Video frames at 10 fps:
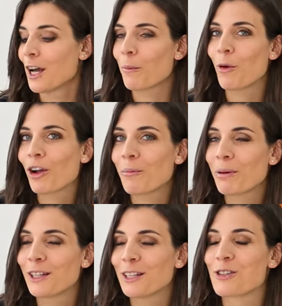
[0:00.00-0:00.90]
I'm not
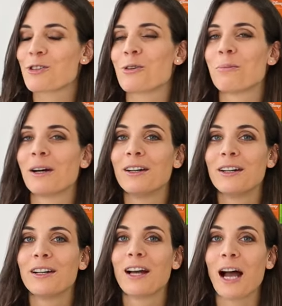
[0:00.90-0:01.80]
completely sure, but
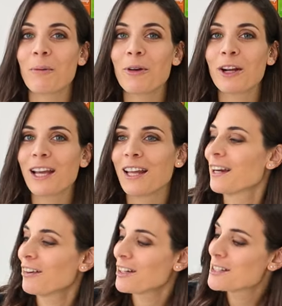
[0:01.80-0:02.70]
I'm gonna get
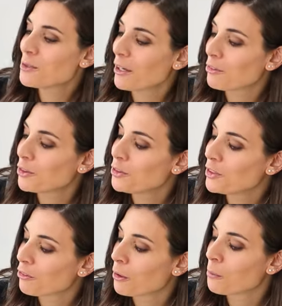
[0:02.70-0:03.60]
there. I still have to do
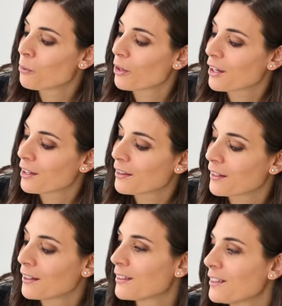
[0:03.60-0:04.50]
the wrong one, I
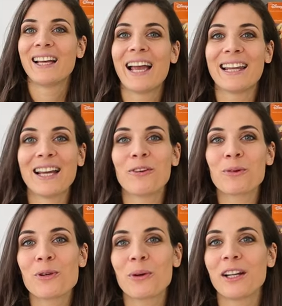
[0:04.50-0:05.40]
think. And then
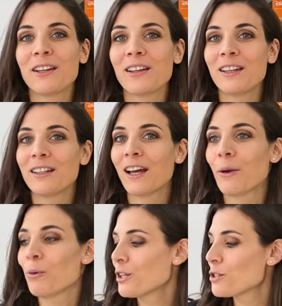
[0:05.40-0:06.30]
also another thing that
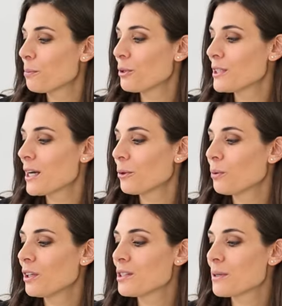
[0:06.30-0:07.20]
I wanted to point out
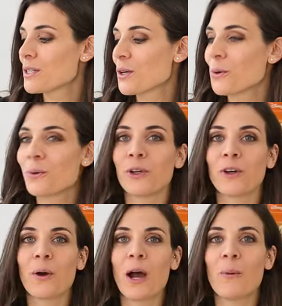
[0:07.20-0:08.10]
with this puzzle, you
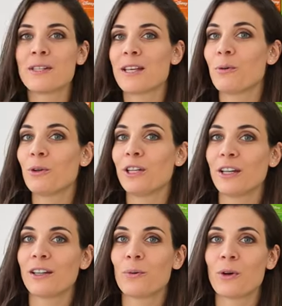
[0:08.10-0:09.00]
know how I said with
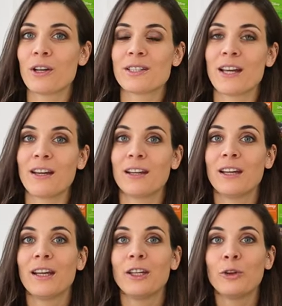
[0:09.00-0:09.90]
the other ones that
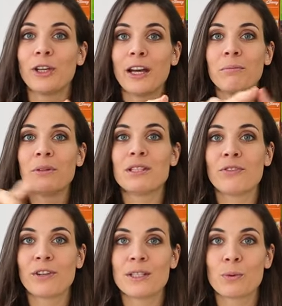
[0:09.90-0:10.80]
you get
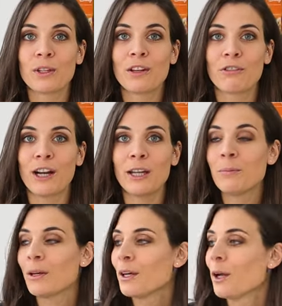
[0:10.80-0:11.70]
misfits with the
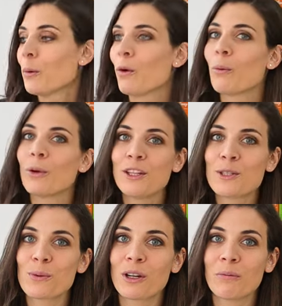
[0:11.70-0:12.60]
frame? Well, with
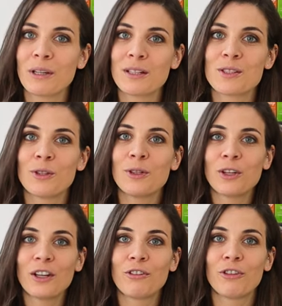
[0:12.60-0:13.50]
this one, because you're
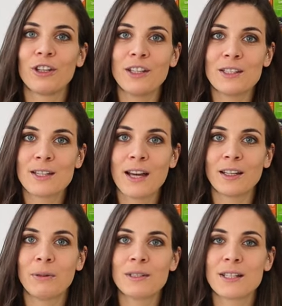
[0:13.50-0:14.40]
looking for the
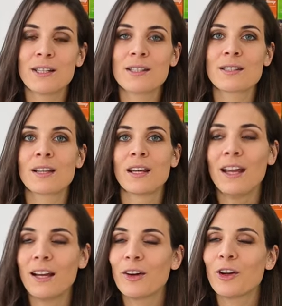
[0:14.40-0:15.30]
inside pieces,
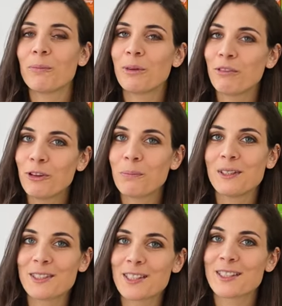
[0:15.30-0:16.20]
there are gonna be few
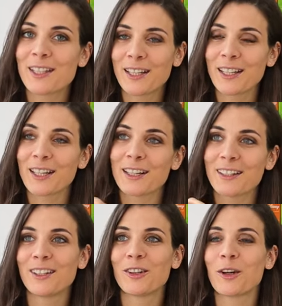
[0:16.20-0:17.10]
pieces that
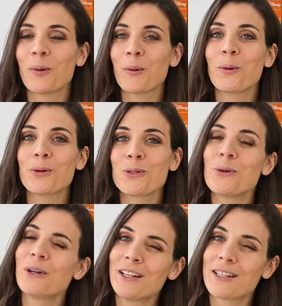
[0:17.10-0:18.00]
can, you know, cause
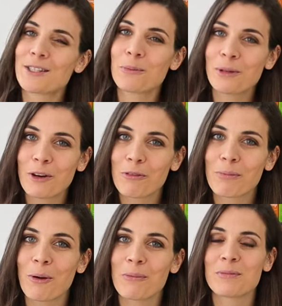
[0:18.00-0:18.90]
you a little bit of
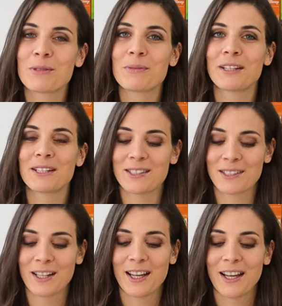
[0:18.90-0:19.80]
problems,
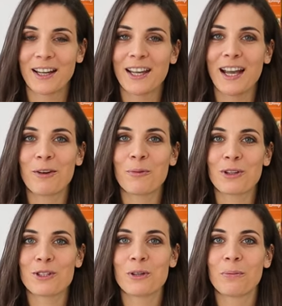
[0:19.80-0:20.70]
because again,
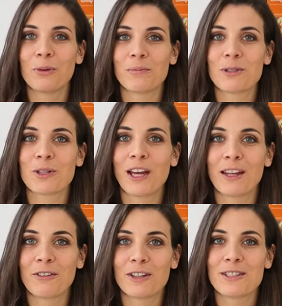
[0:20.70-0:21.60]
once you put them
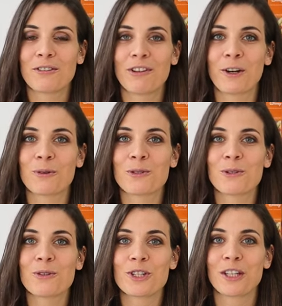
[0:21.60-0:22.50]
together as the final
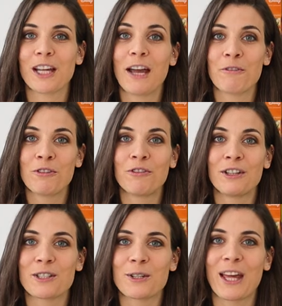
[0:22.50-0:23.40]
solution, they have to
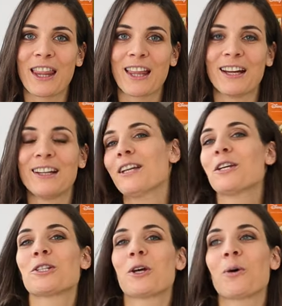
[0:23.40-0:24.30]
fit together.
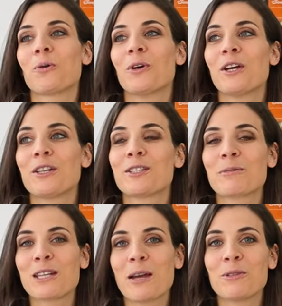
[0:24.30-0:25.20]
So
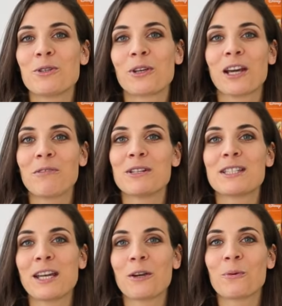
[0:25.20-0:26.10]
sometimes you can
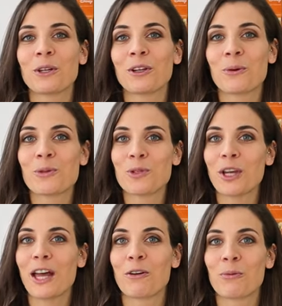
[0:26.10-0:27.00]
mistake what goes
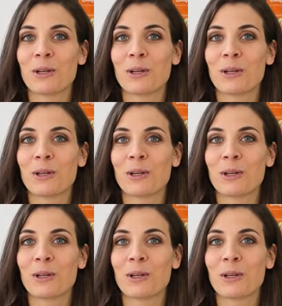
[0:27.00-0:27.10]
together